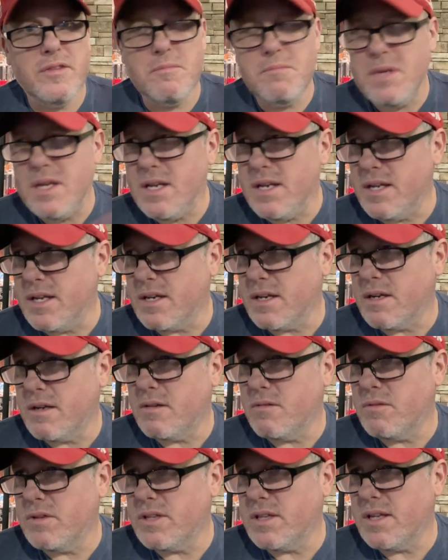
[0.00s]
the
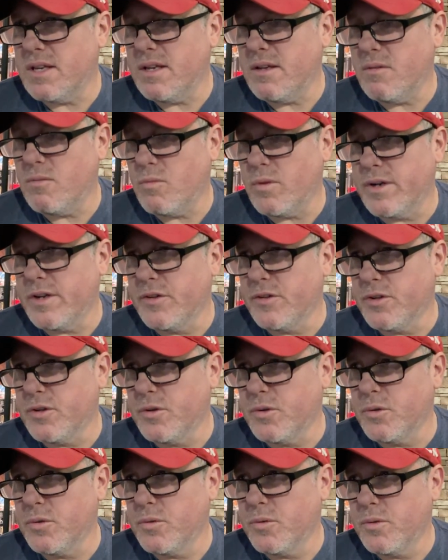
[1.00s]
media, what they want to
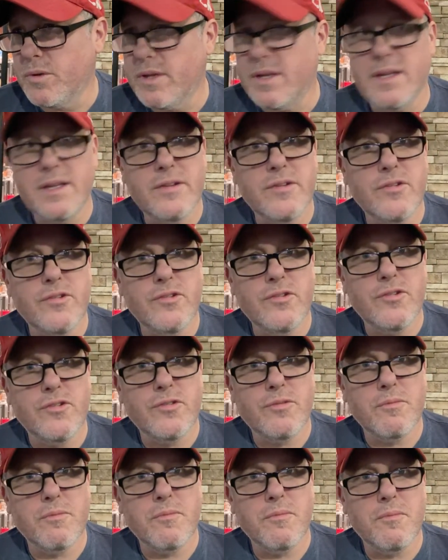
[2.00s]
do is